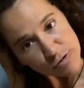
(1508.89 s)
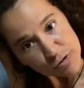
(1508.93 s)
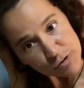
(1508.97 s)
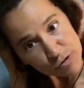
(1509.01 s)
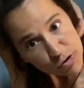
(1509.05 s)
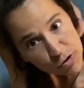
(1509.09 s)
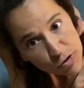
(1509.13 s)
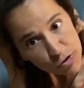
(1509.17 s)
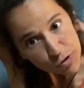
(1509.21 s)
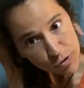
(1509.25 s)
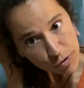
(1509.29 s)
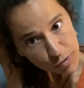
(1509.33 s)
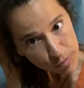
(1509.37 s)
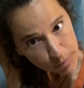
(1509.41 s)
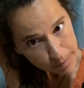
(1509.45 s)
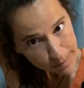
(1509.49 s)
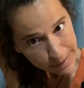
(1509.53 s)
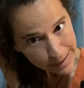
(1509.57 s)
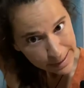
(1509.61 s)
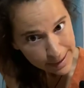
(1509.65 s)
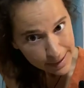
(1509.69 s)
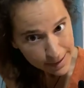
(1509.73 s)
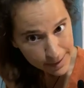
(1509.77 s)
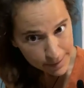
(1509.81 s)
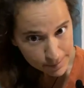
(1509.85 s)
Do you
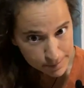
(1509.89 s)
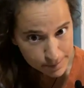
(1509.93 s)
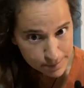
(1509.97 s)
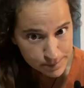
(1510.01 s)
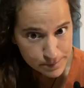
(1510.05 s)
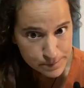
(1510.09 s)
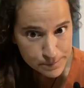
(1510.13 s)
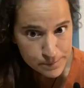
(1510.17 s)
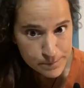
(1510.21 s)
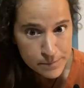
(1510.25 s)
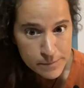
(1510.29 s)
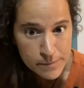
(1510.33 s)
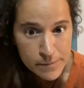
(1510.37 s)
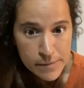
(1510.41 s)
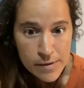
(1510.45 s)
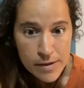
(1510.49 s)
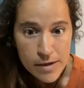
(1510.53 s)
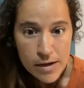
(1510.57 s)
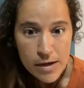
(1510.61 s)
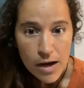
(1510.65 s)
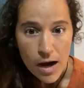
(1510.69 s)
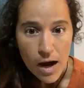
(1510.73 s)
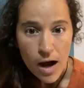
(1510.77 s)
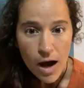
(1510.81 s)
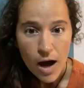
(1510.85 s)
mean
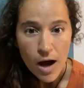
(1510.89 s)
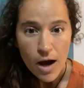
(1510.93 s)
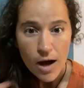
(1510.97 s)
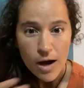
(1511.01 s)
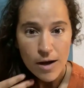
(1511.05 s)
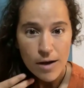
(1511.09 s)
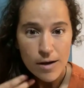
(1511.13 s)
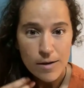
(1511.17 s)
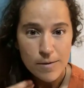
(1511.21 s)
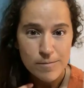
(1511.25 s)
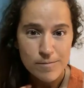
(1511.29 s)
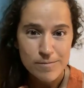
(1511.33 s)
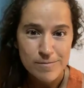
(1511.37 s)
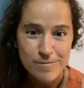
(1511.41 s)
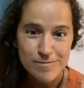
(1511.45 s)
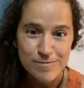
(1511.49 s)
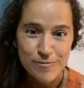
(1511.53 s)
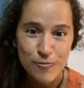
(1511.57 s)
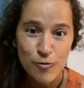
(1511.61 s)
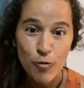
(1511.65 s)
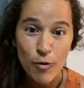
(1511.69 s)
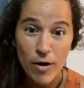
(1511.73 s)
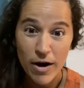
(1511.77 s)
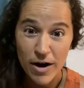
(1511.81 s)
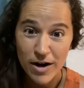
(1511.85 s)
um,
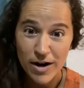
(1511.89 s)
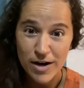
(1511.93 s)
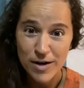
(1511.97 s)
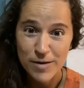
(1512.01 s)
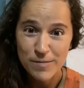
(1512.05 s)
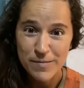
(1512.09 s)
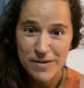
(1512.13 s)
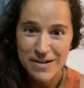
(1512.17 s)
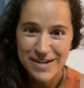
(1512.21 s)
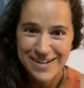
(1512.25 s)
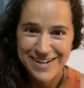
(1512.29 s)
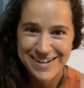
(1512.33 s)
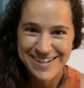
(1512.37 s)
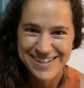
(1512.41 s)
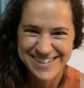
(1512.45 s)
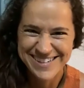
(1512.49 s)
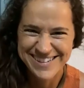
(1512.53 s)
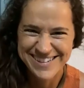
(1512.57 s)
where am I?